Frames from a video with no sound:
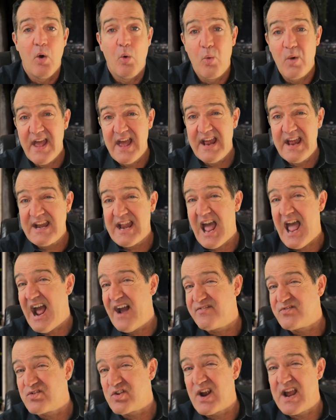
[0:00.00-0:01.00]
when
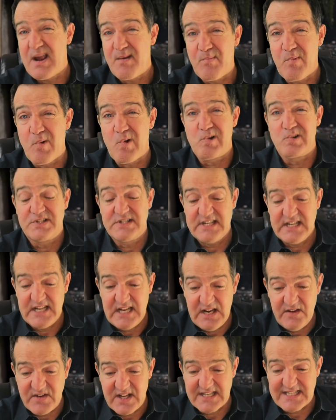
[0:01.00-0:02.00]
after a
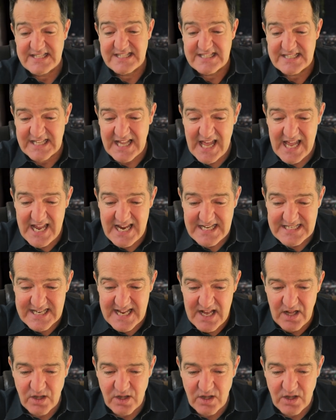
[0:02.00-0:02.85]
perceived slight